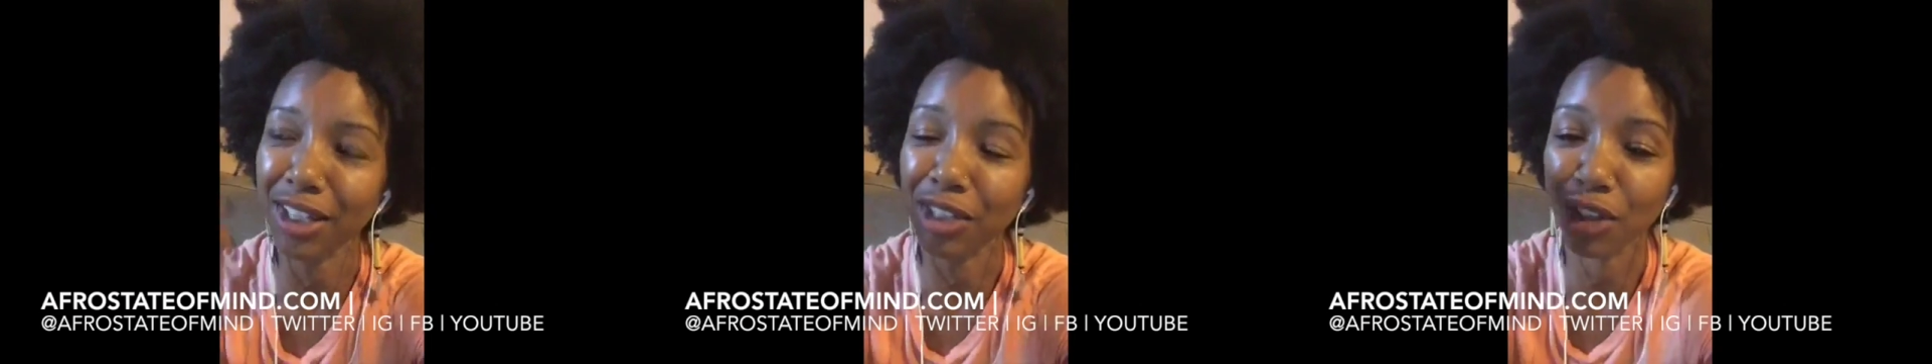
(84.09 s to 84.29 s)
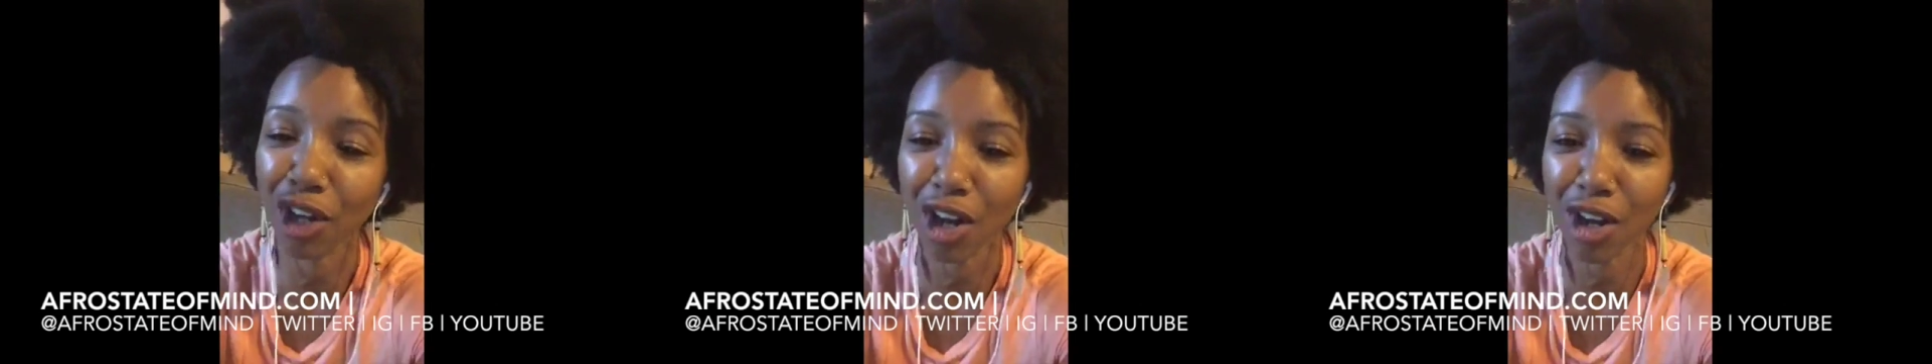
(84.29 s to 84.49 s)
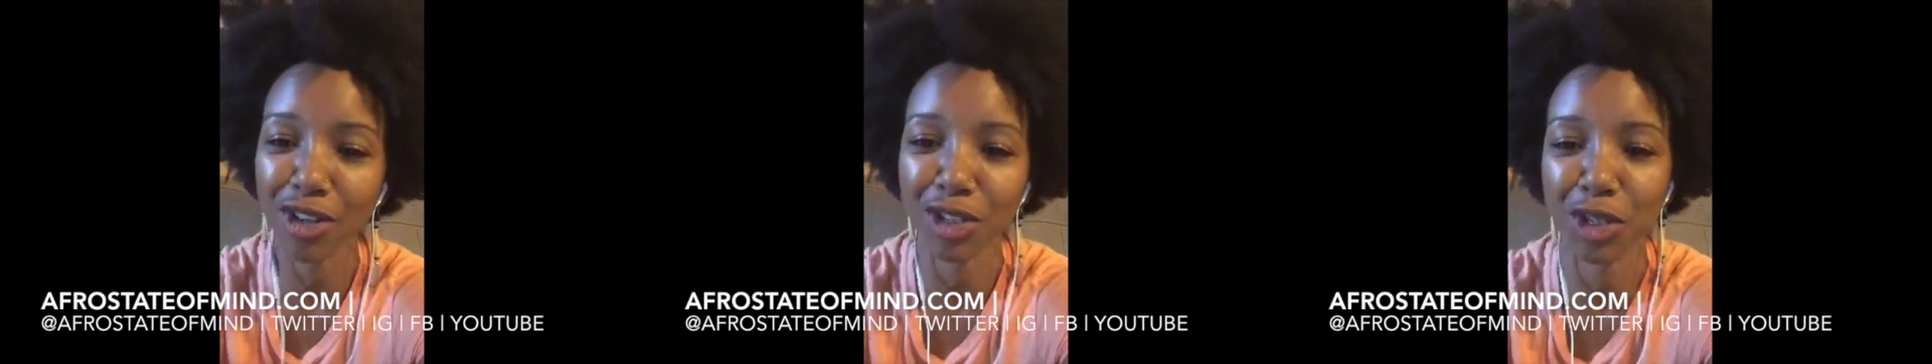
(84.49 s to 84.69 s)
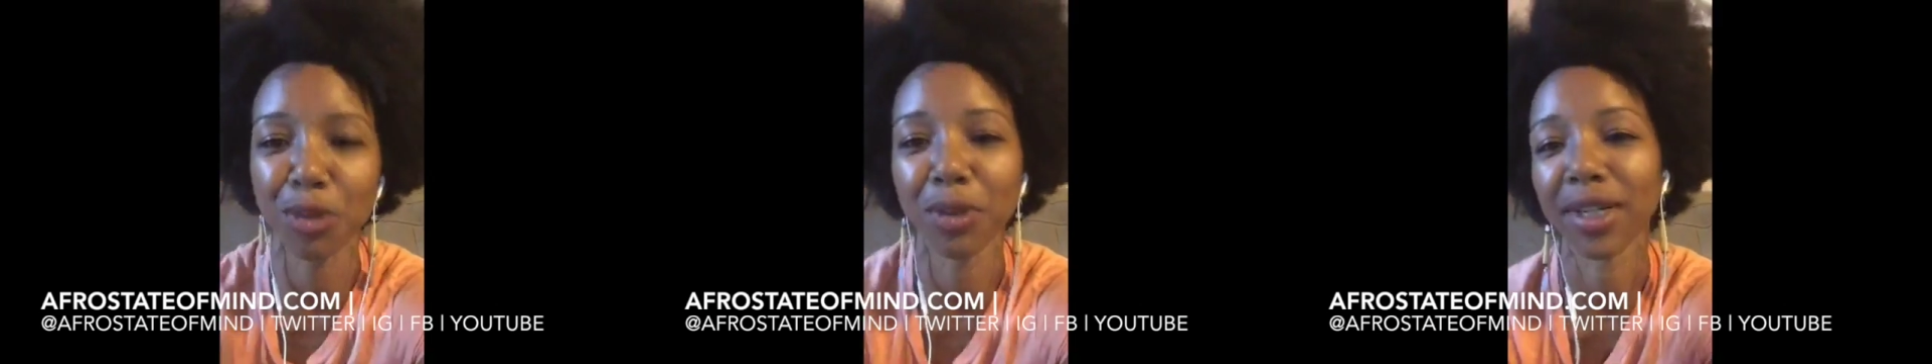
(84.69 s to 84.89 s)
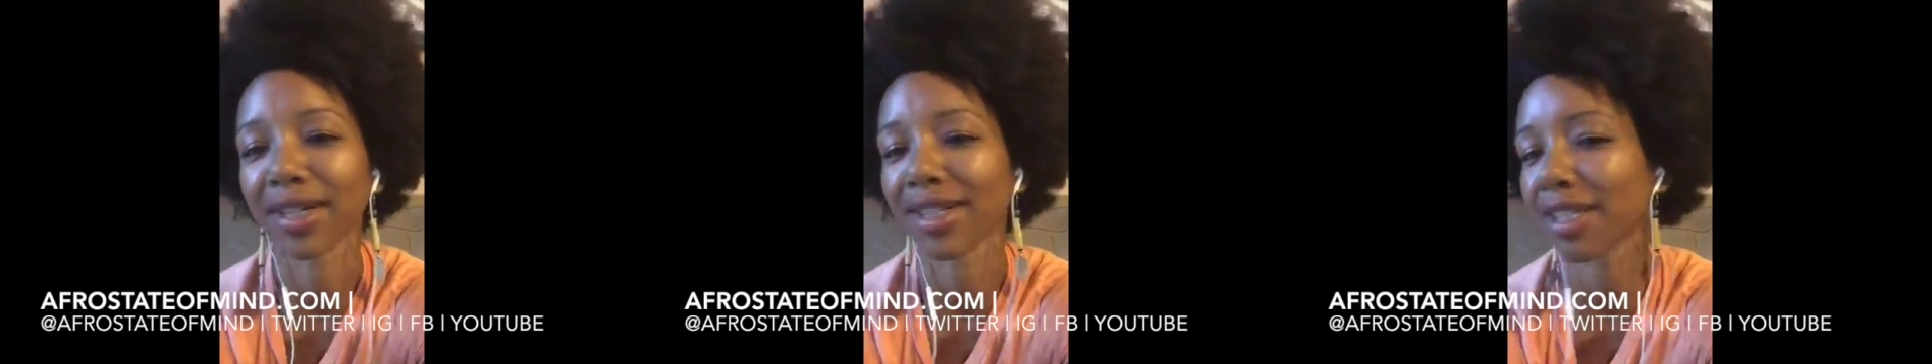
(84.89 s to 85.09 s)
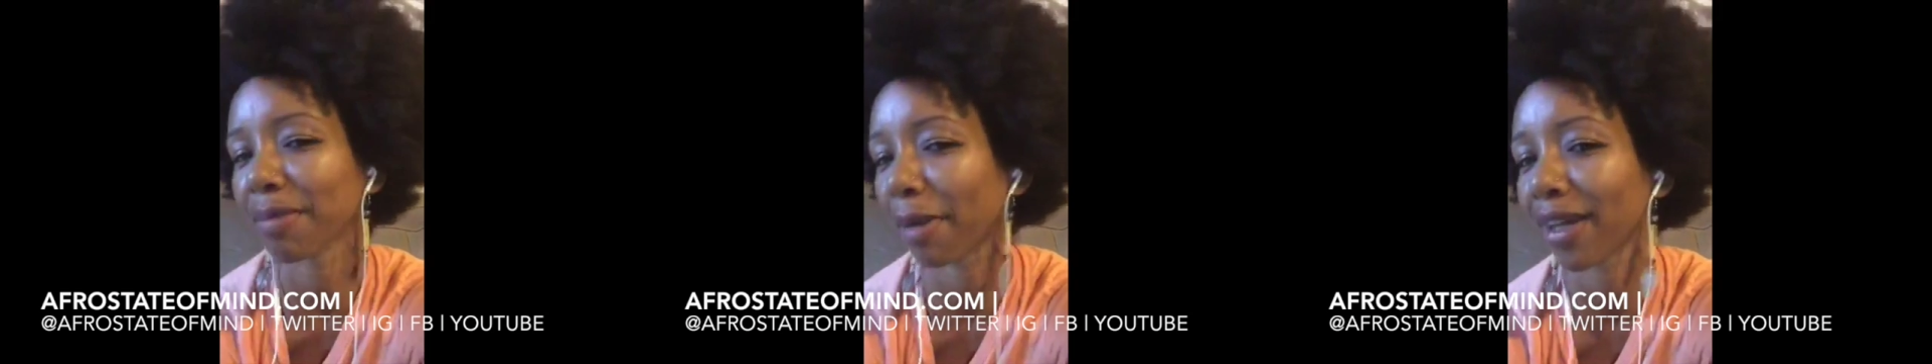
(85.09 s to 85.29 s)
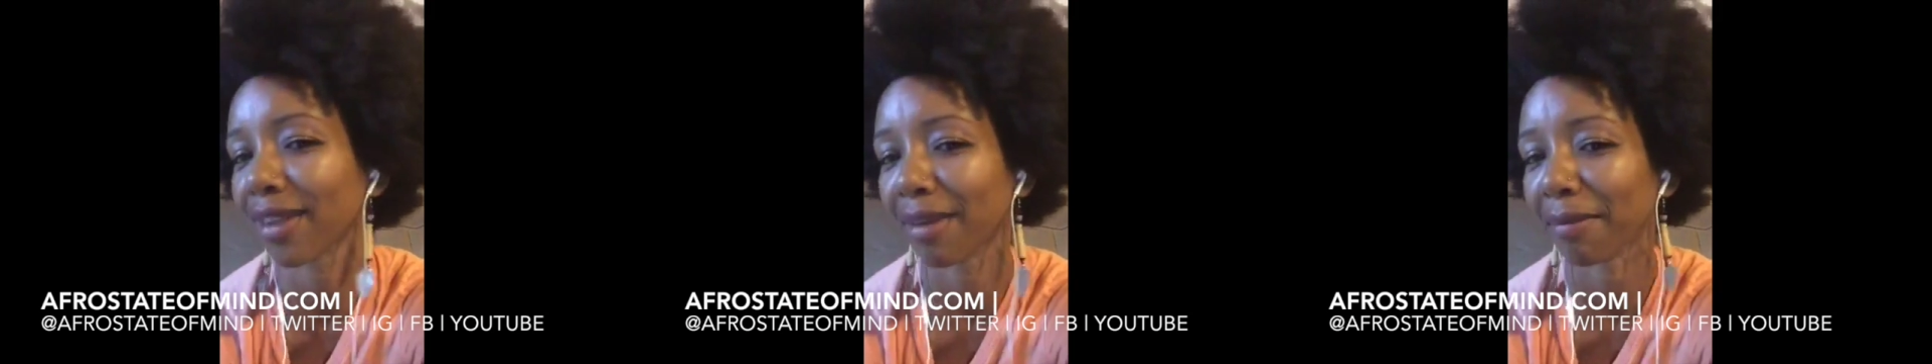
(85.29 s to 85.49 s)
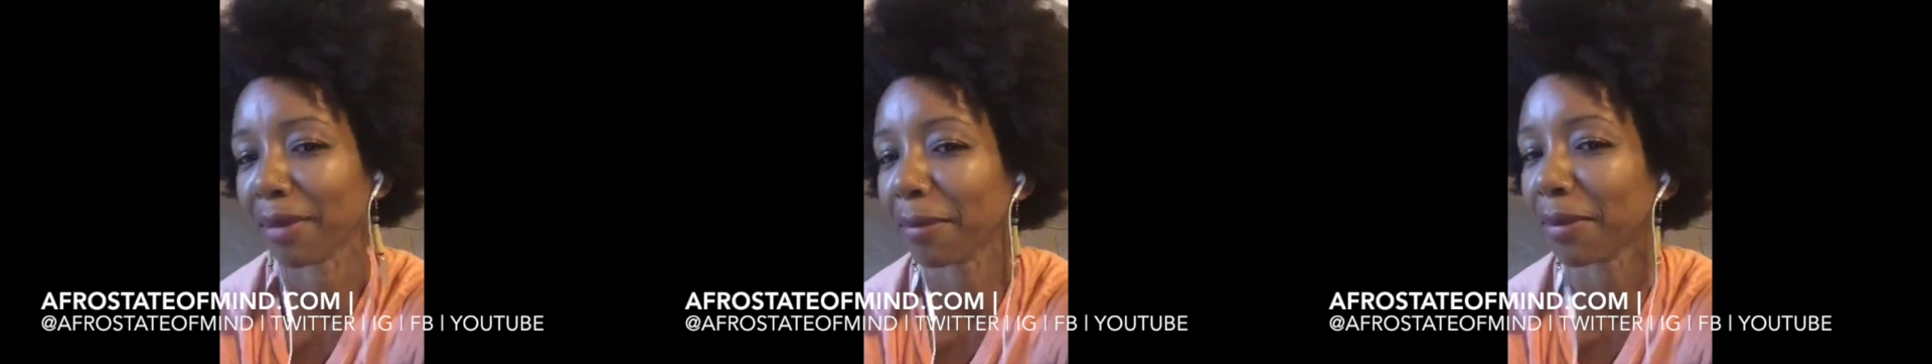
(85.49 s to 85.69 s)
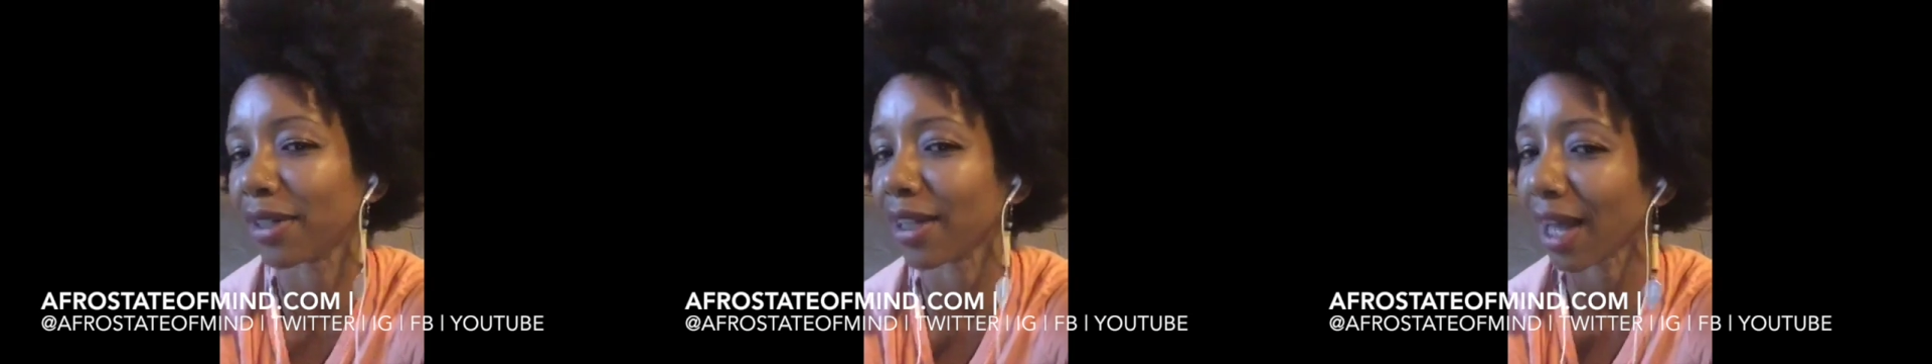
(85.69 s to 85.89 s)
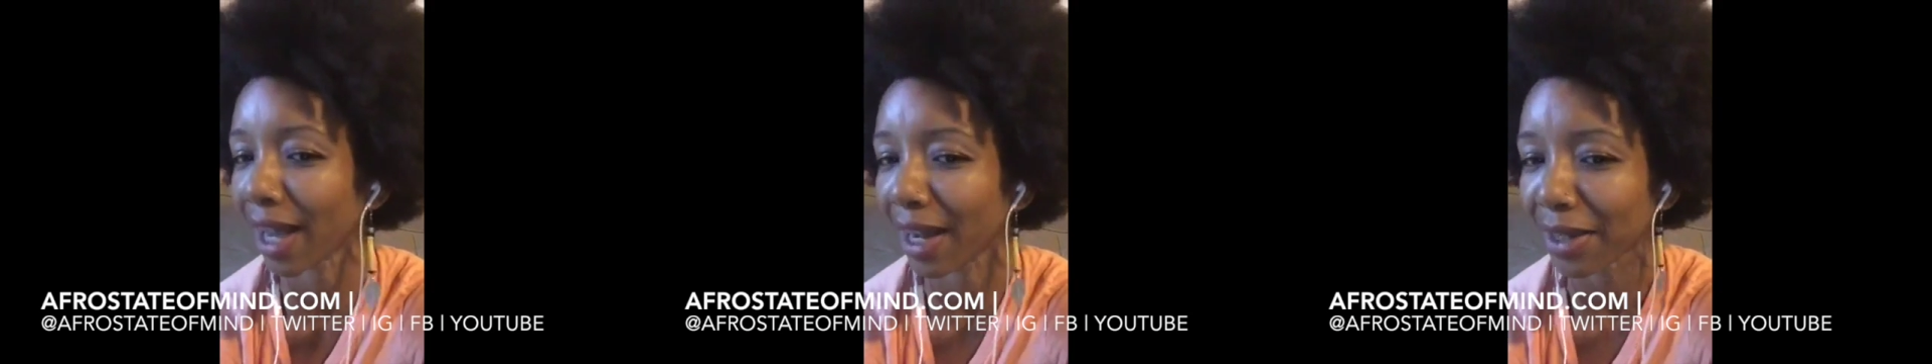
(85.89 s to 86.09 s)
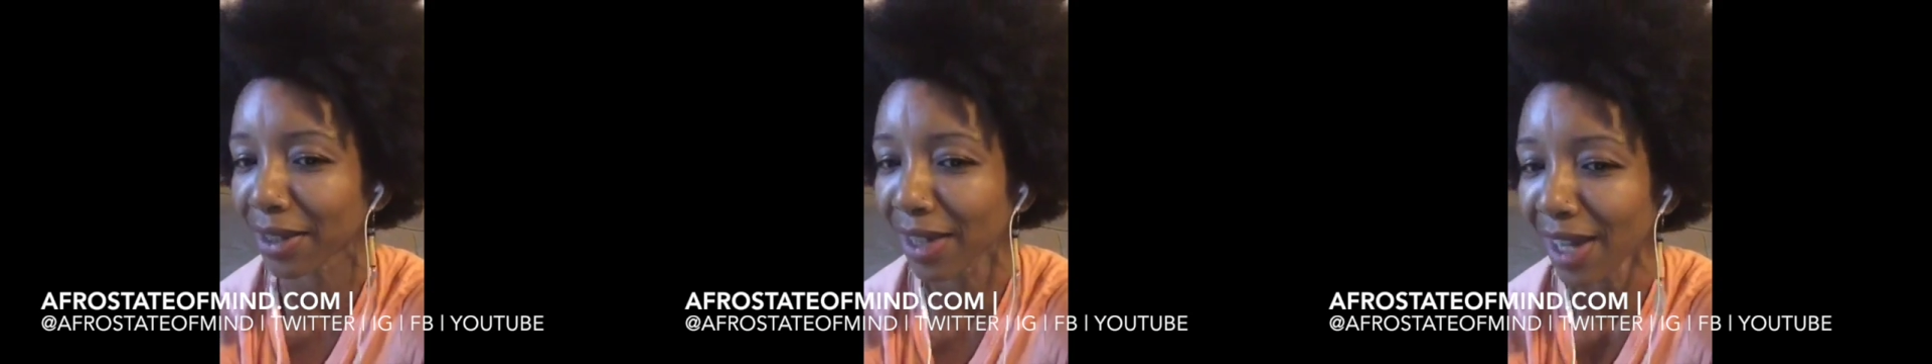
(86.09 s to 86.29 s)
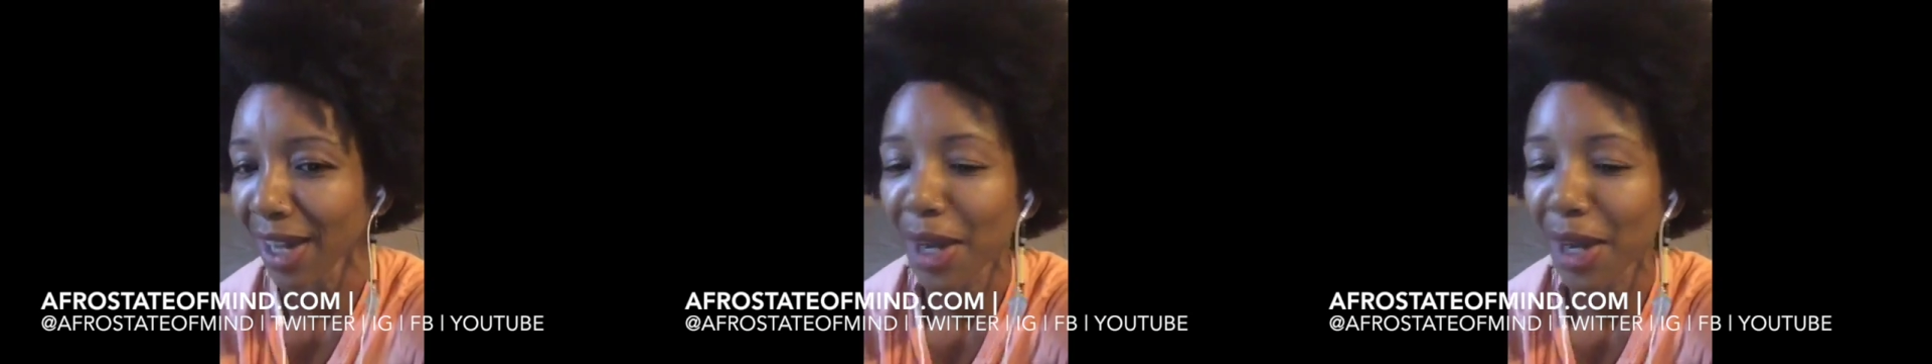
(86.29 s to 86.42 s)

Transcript: dolls you would expect them to pull out